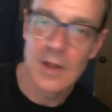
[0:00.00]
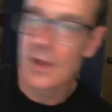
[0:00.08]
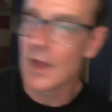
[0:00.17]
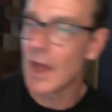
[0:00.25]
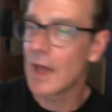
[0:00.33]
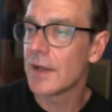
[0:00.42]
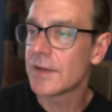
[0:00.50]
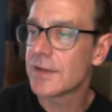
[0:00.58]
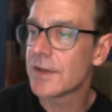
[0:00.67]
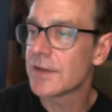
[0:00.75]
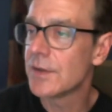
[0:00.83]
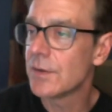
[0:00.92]
Now let's
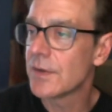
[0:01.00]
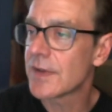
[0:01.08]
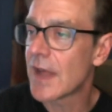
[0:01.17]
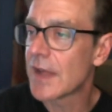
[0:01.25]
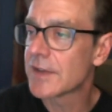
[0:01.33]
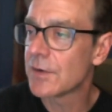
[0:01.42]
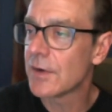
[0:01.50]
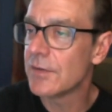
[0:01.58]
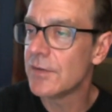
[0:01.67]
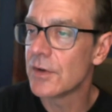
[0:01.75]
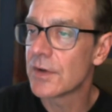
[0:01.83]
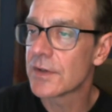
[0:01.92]
just do this as a
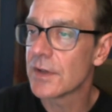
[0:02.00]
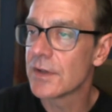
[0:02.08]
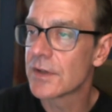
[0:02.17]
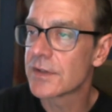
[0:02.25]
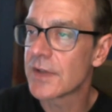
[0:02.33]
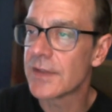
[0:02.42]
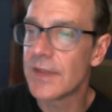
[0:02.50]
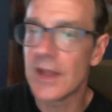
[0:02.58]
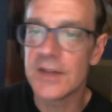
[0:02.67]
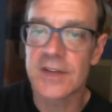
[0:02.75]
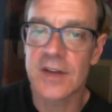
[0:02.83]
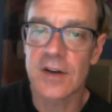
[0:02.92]
review because it looks like
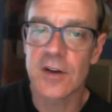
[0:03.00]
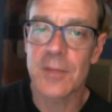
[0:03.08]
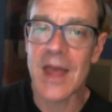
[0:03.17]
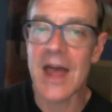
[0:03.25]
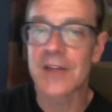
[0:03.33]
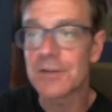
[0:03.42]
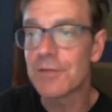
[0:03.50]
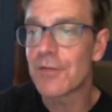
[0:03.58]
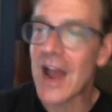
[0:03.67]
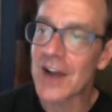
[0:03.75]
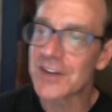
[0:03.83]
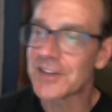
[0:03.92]
they set it up as a
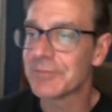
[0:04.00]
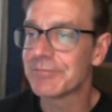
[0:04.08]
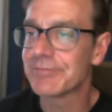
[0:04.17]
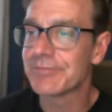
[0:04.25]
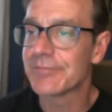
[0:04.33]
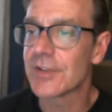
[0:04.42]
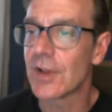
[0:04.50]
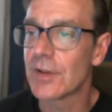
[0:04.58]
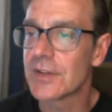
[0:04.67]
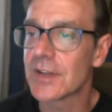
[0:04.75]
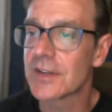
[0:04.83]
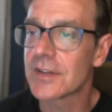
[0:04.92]
fraction. So
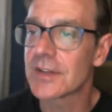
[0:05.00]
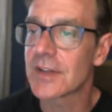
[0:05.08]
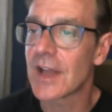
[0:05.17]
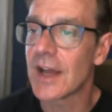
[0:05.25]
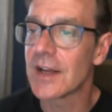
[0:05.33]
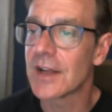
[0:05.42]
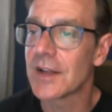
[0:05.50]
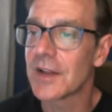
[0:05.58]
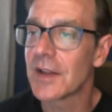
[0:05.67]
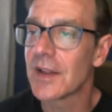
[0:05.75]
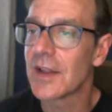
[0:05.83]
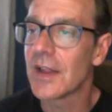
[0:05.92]
it's just it'd
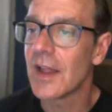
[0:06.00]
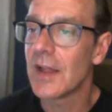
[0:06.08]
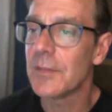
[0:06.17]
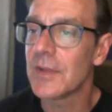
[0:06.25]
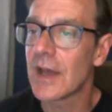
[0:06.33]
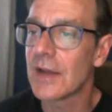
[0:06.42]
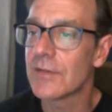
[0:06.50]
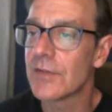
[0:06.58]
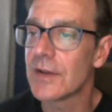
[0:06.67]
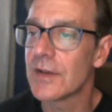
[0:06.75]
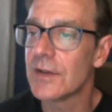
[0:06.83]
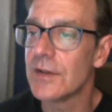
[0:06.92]
be kind of
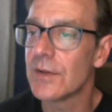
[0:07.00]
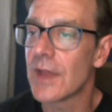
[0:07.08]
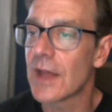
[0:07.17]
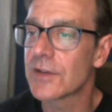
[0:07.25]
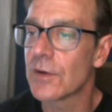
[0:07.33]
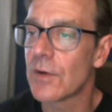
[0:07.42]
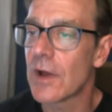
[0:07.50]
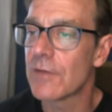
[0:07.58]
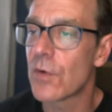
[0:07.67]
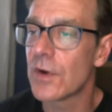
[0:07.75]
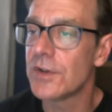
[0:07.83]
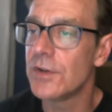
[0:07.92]
fun to do that. So we have
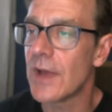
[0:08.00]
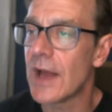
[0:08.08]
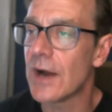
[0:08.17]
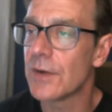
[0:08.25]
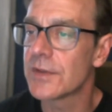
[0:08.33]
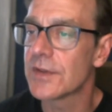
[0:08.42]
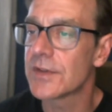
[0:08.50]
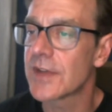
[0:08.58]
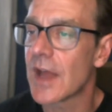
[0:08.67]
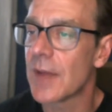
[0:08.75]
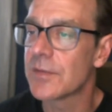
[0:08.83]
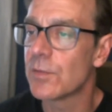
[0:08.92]
42 ounces
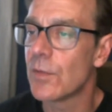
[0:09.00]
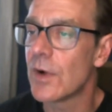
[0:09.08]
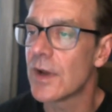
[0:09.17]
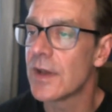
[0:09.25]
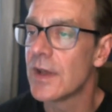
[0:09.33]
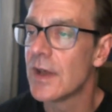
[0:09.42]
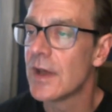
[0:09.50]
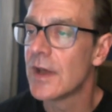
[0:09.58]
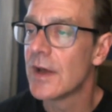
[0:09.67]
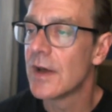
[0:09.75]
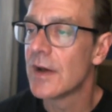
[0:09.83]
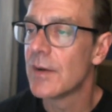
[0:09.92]
times 1
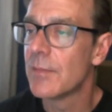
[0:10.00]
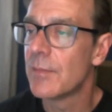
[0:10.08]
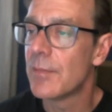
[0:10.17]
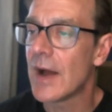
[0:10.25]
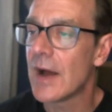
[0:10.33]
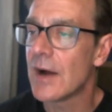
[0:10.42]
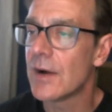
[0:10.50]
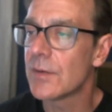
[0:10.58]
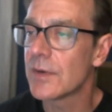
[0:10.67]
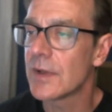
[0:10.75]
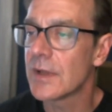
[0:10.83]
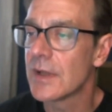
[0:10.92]

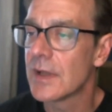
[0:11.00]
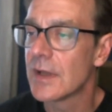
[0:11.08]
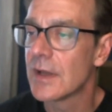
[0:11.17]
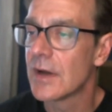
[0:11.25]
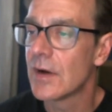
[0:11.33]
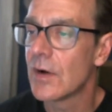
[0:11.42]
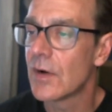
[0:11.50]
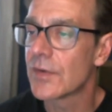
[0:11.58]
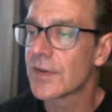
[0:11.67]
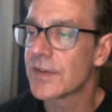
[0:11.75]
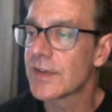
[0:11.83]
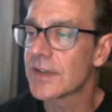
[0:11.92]
pound
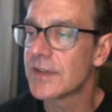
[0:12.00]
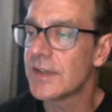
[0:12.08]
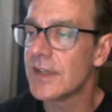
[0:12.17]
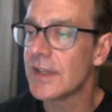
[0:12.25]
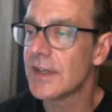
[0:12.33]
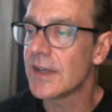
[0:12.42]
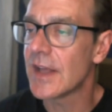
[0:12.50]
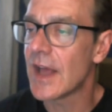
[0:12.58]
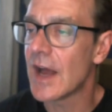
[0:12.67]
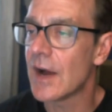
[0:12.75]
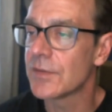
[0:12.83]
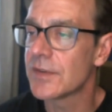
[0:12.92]
over 16
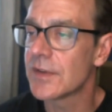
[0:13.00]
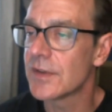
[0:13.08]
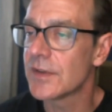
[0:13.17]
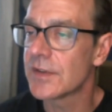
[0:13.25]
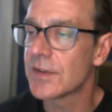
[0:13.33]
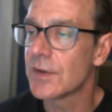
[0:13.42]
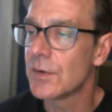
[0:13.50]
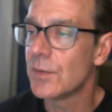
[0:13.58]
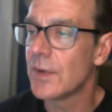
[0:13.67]
ounces.